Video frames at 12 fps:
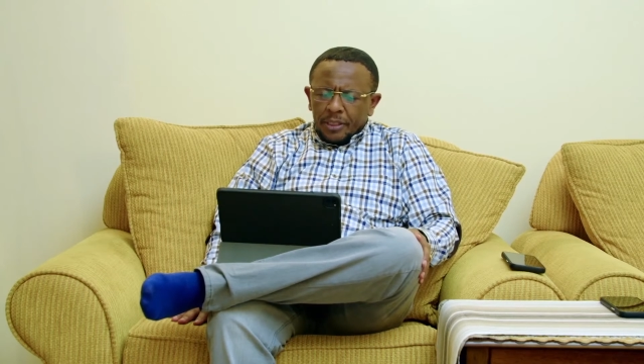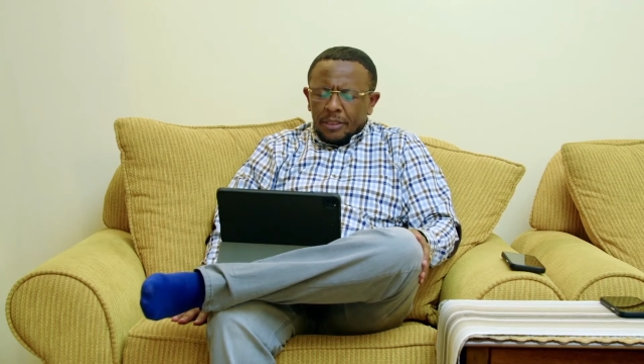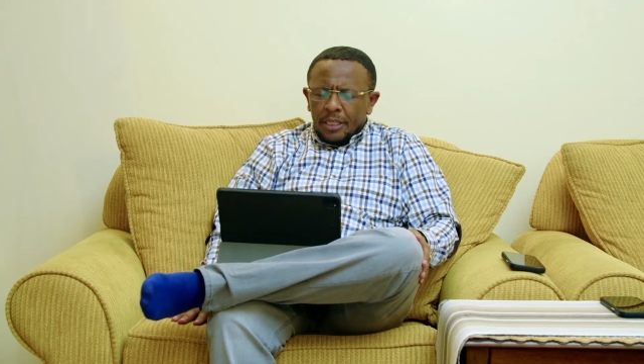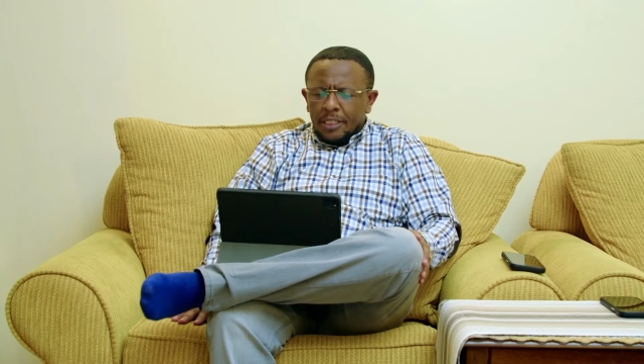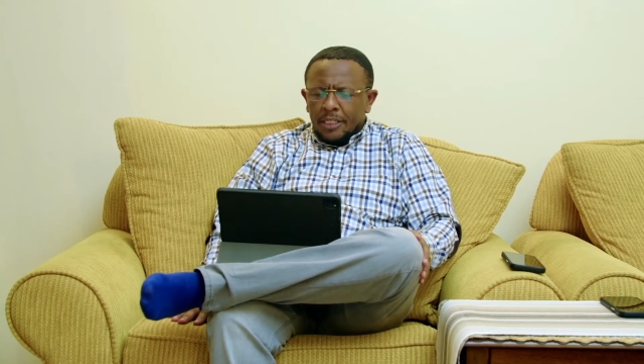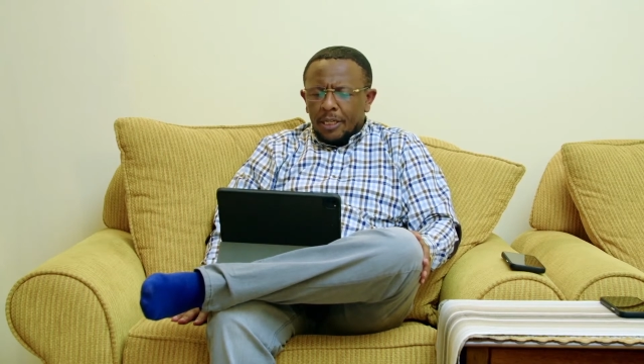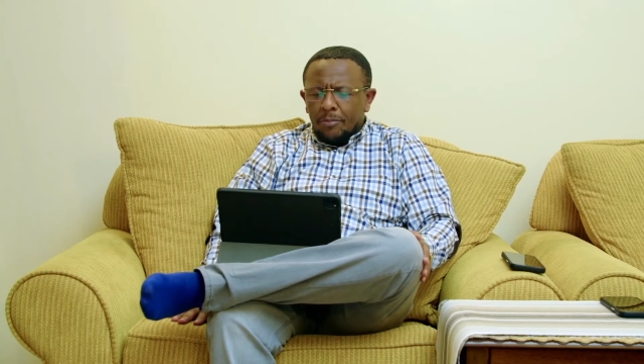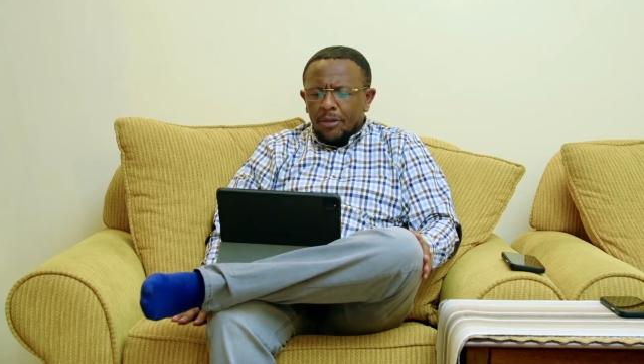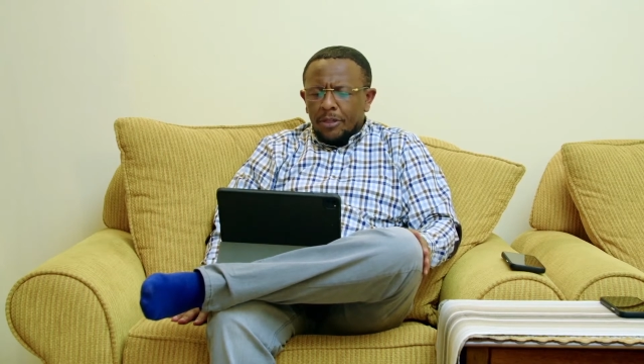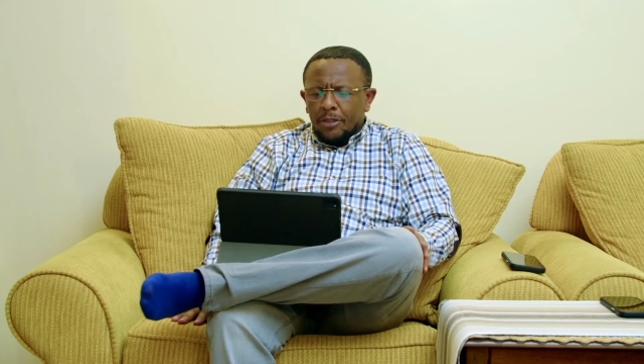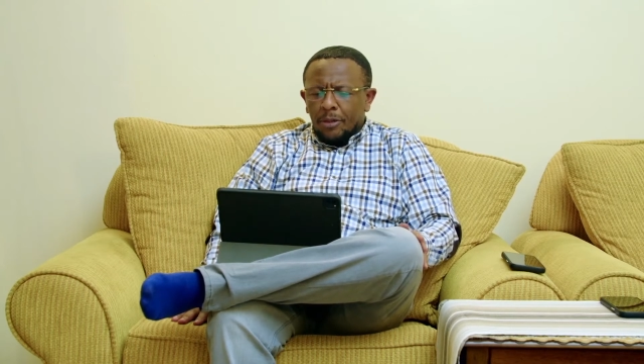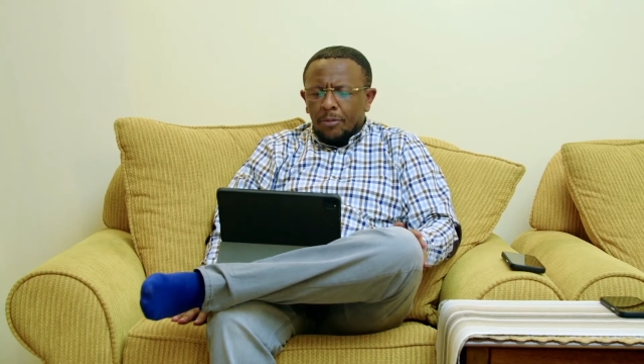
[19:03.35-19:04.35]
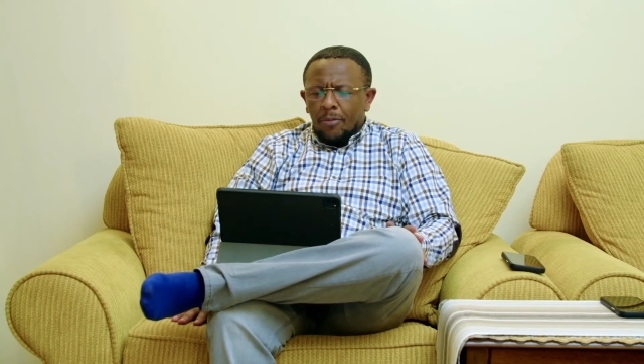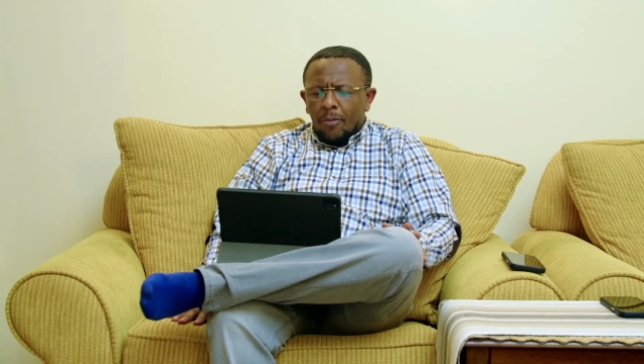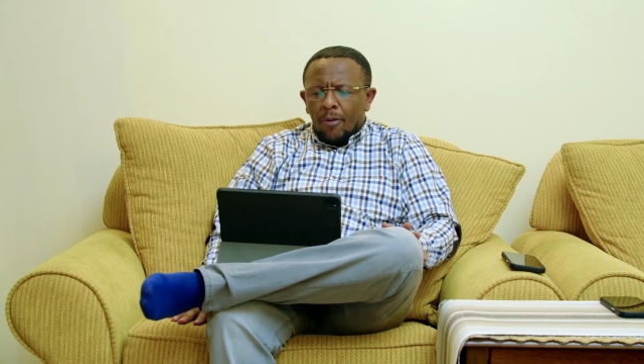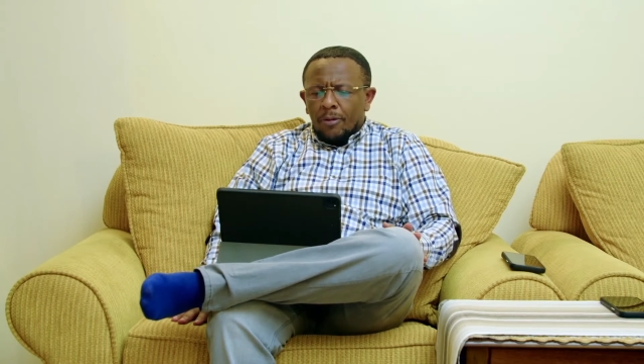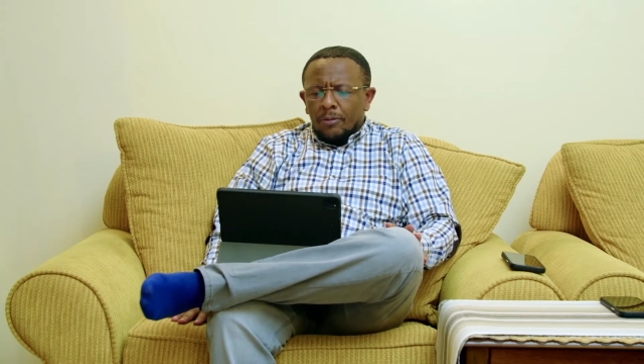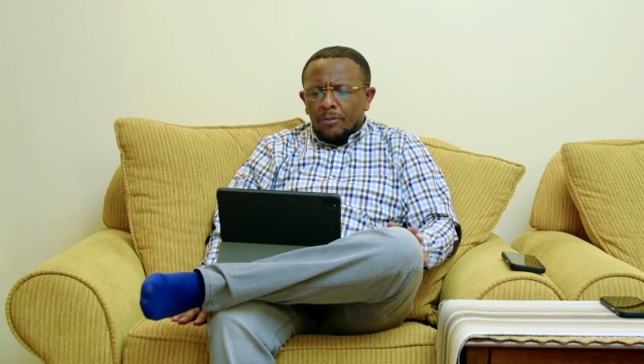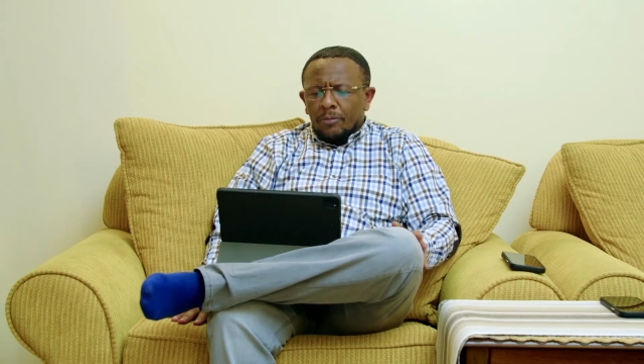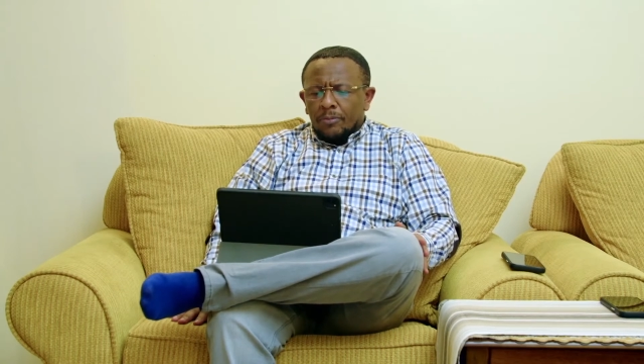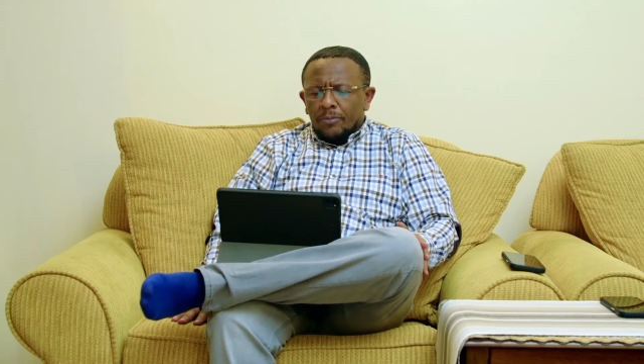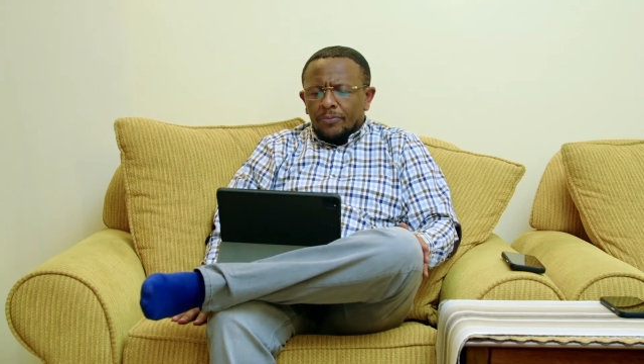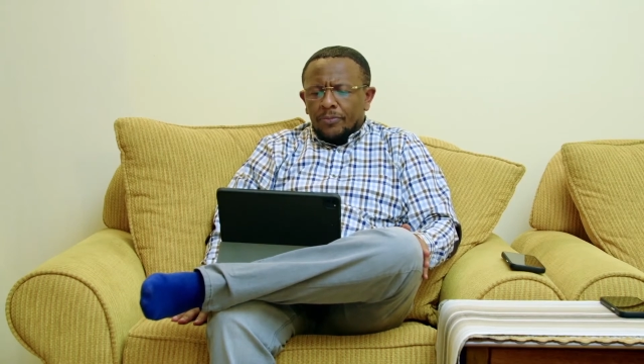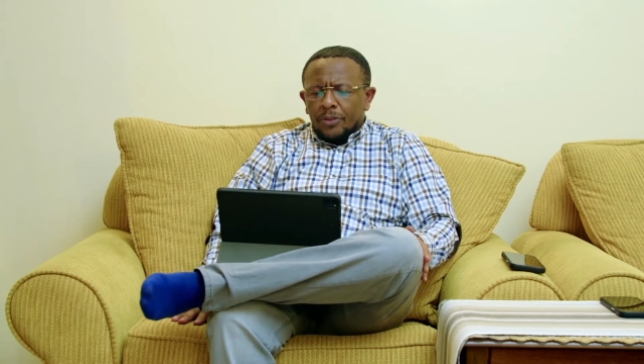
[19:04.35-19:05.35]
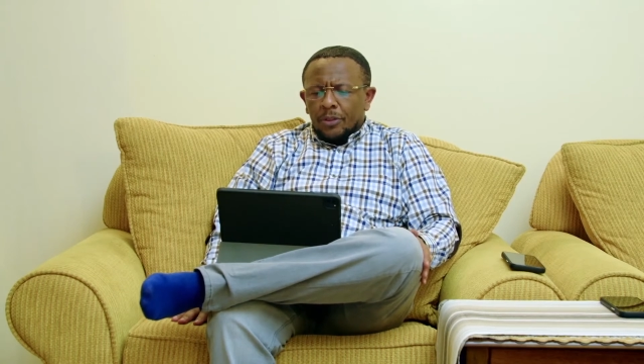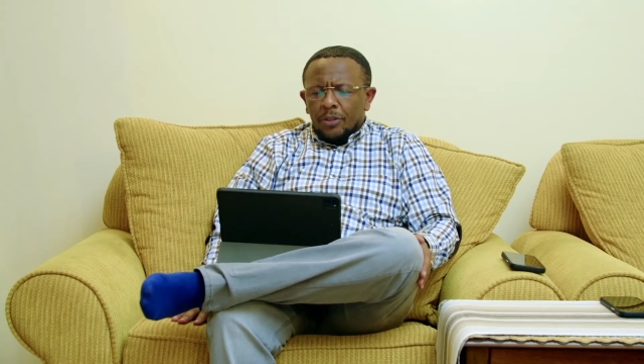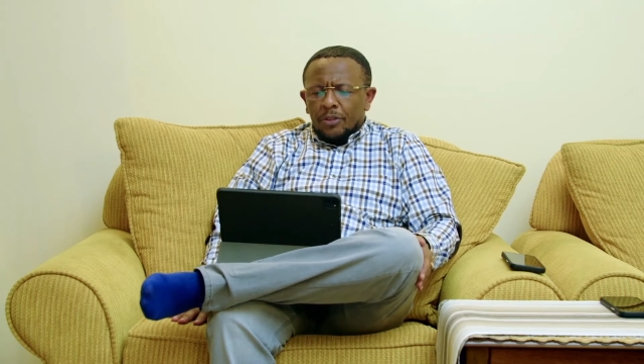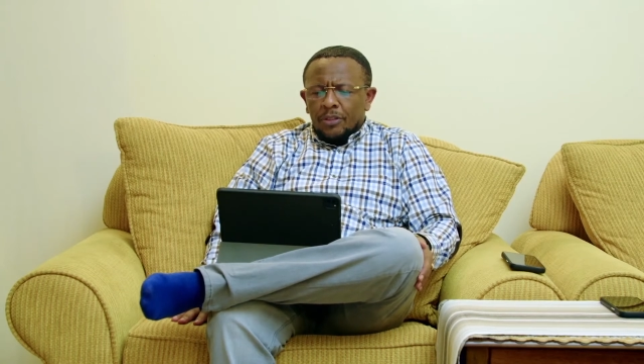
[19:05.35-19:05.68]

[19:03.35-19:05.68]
that Bishop, you're